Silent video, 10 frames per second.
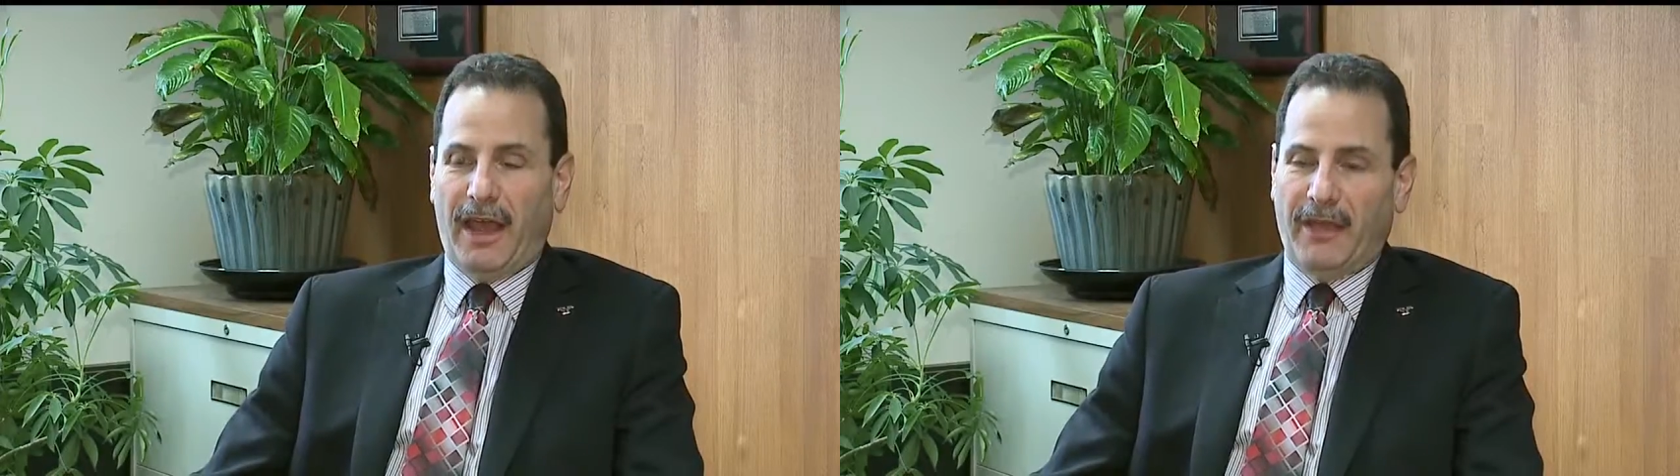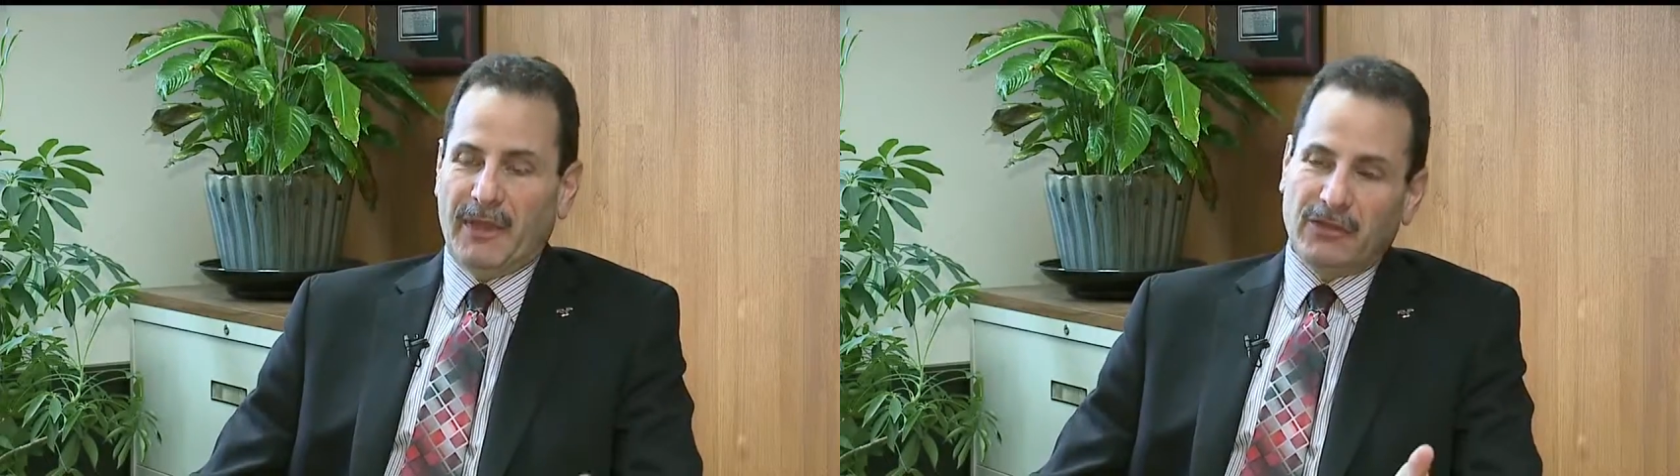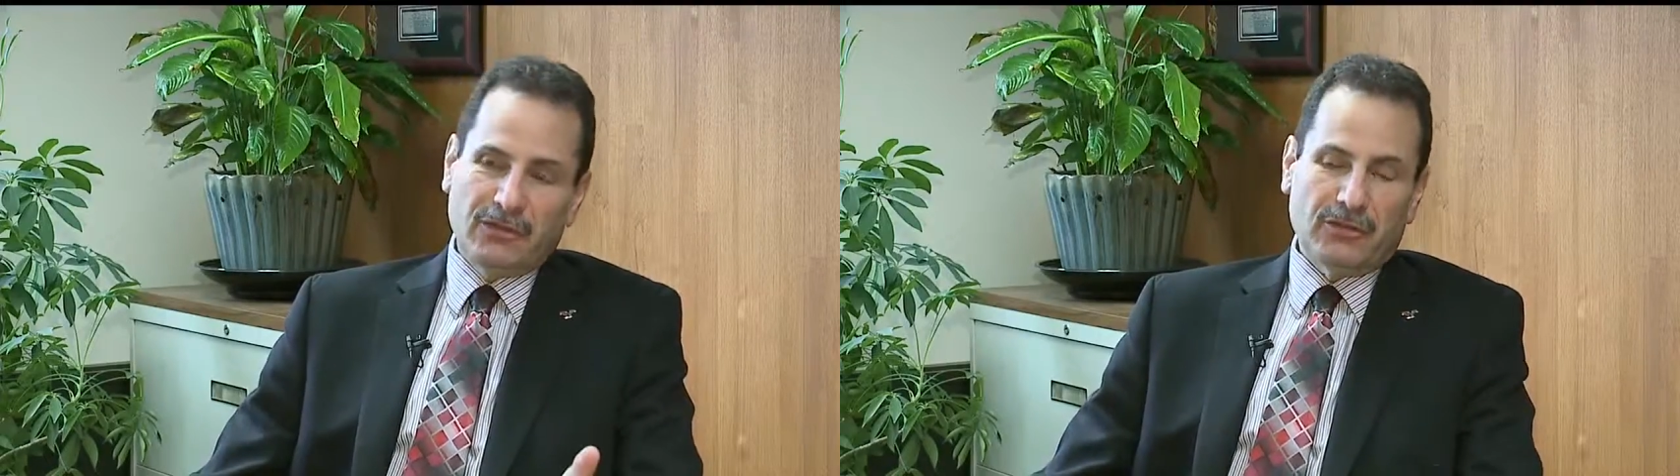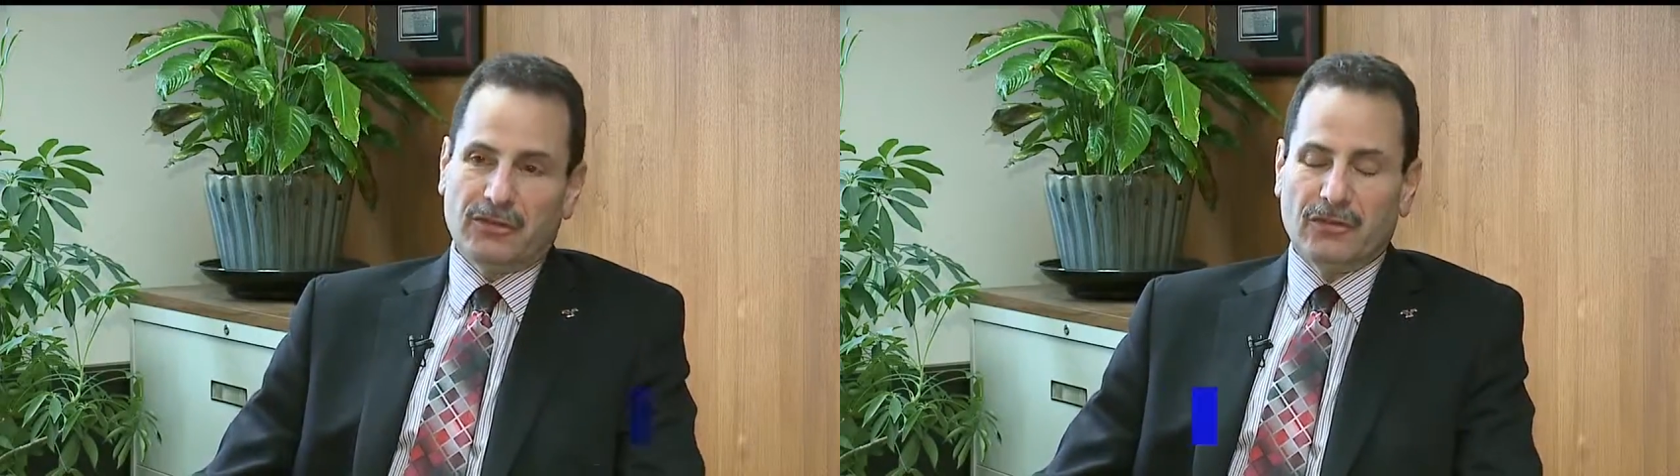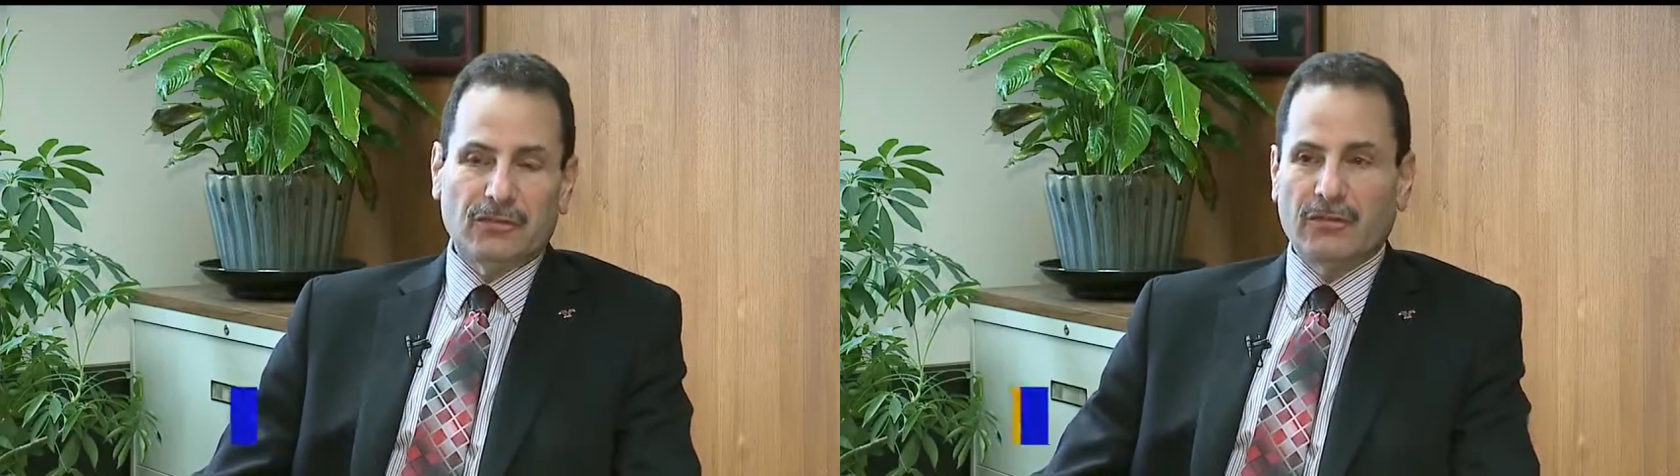And that's just
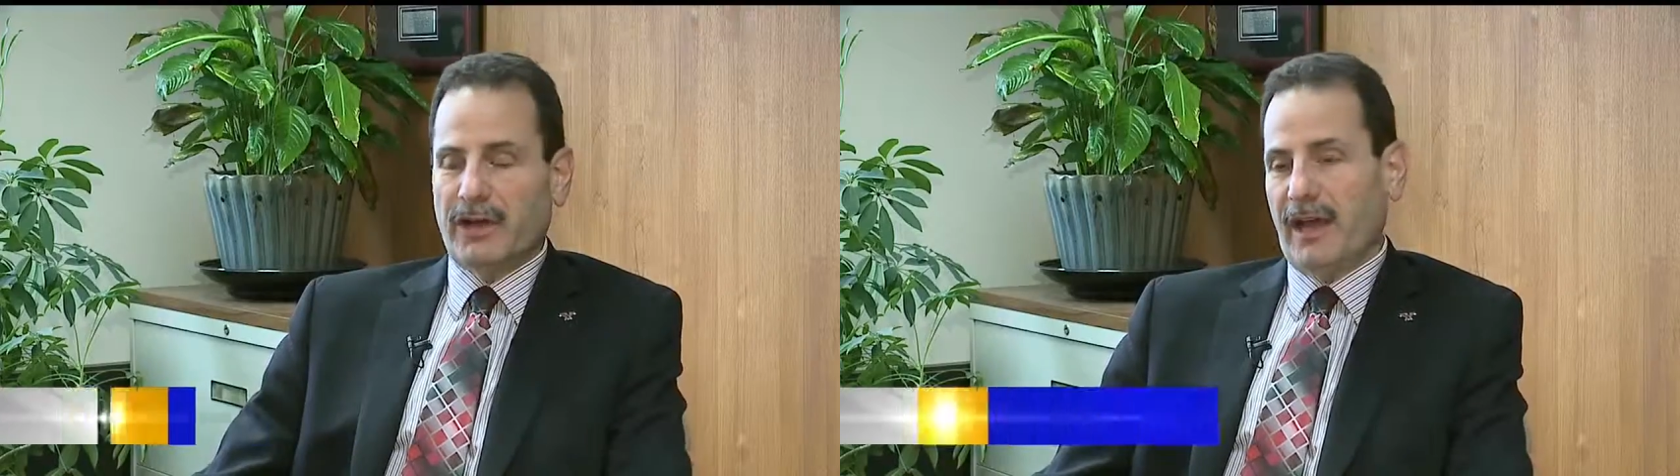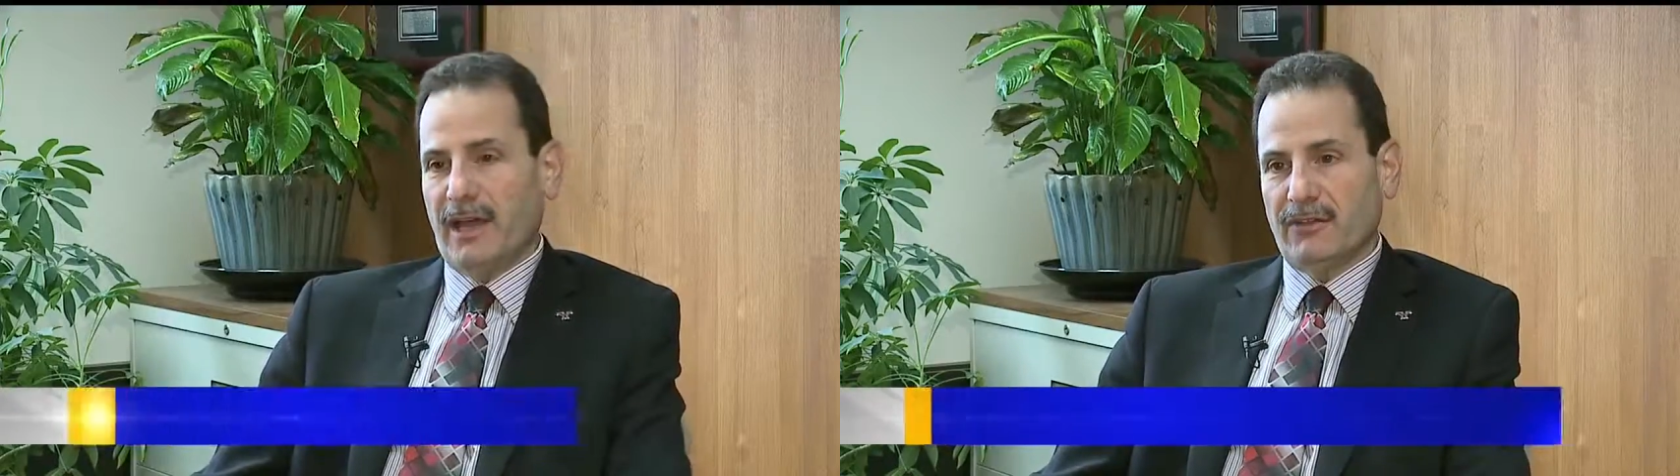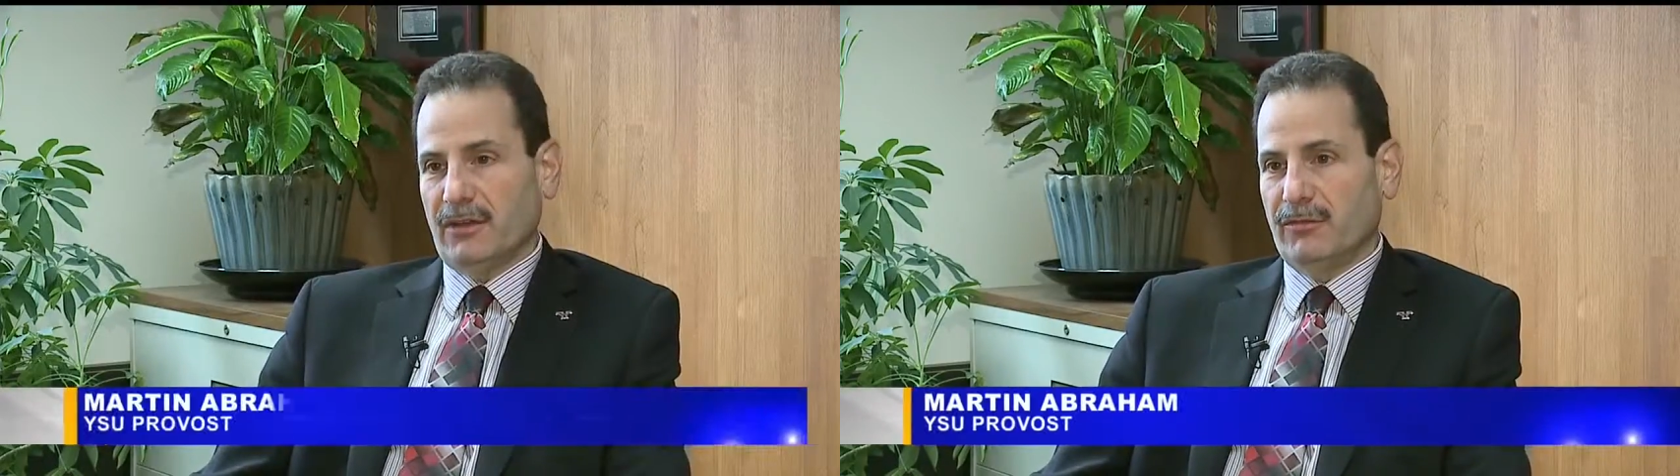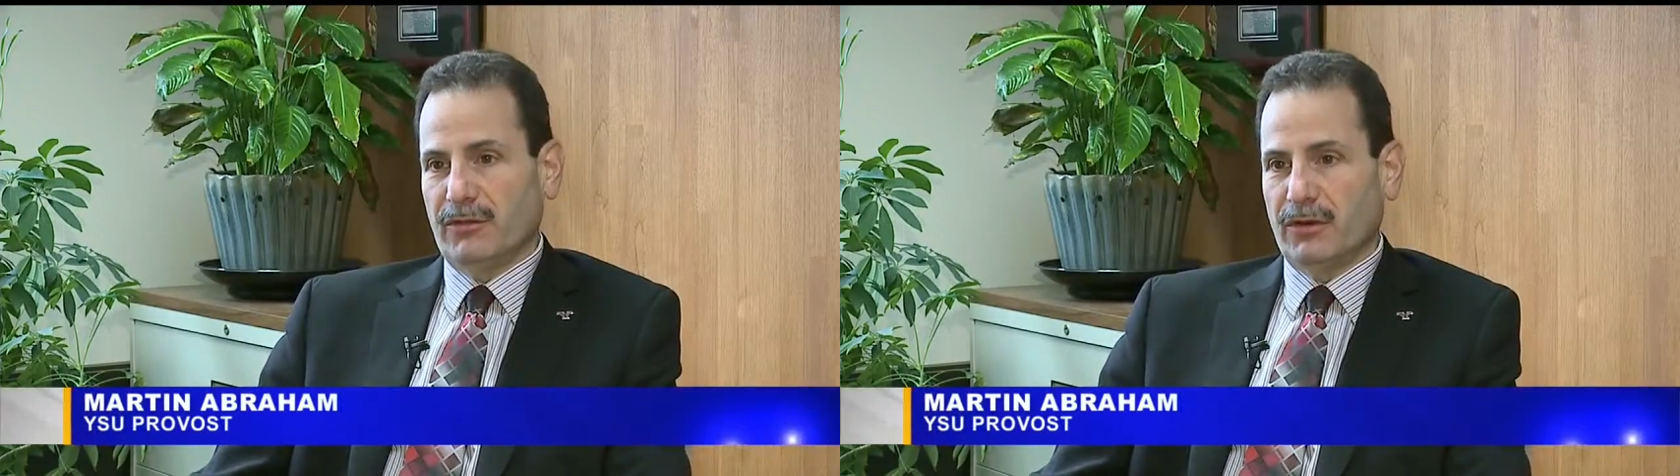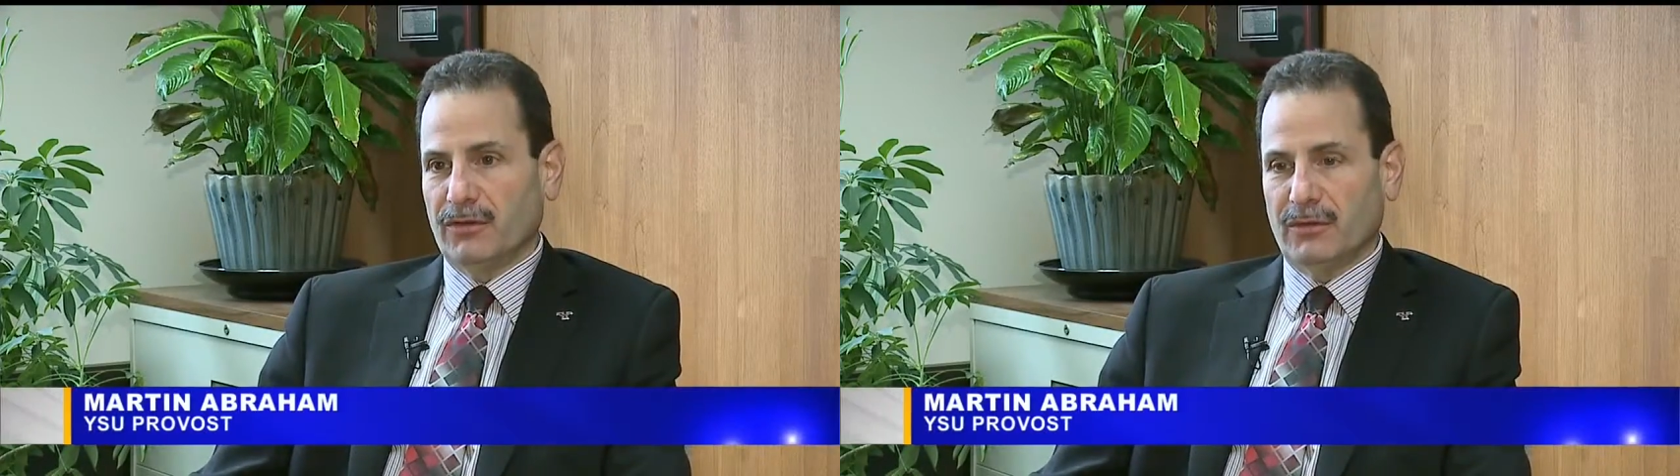such a great asset
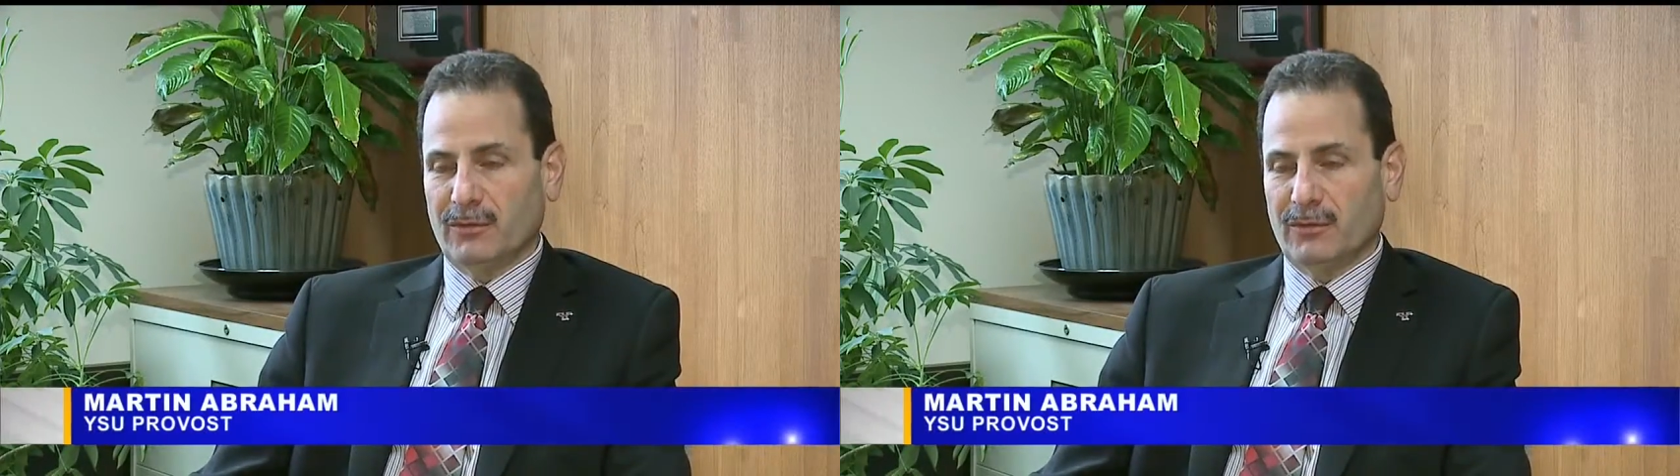for us,